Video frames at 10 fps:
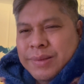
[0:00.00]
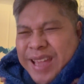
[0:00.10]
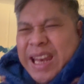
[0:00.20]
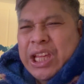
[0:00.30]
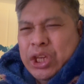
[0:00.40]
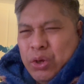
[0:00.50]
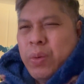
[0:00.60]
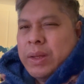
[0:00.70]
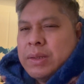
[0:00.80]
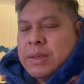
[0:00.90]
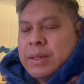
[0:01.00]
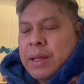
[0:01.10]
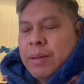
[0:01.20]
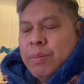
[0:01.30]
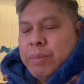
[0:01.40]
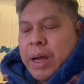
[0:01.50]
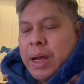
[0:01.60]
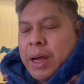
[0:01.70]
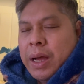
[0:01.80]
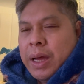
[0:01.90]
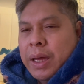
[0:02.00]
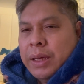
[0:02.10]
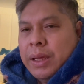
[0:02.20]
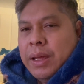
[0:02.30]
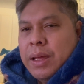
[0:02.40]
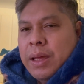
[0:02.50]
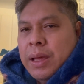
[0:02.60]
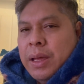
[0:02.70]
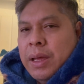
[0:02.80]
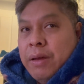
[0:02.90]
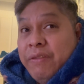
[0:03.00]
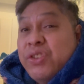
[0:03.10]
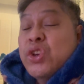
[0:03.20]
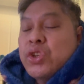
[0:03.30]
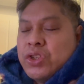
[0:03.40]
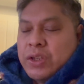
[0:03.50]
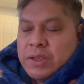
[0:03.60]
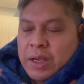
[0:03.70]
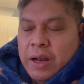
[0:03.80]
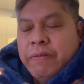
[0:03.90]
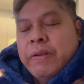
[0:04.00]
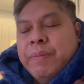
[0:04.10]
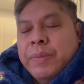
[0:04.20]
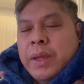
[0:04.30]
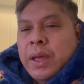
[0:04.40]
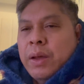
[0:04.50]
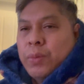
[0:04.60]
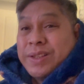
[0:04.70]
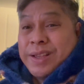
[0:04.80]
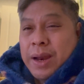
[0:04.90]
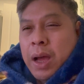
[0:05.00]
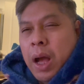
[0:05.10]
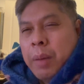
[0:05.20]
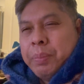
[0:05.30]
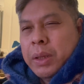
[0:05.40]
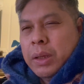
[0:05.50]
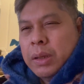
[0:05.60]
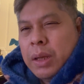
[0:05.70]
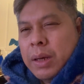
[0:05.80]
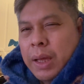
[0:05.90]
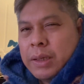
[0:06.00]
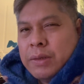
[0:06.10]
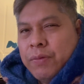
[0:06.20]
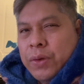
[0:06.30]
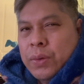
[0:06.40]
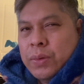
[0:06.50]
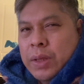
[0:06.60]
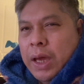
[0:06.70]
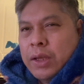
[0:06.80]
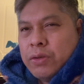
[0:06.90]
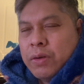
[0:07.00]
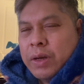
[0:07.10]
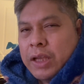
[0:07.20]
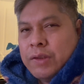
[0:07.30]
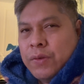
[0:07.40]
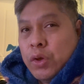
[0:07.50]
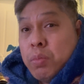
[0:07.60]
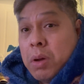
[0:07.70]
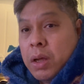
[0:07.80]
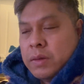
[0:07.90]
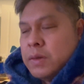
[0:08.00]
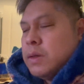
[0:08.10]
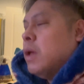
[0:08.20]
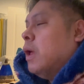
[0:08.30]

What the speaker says: telling you what's my future self, what's gonna happen in the next few days or next few months.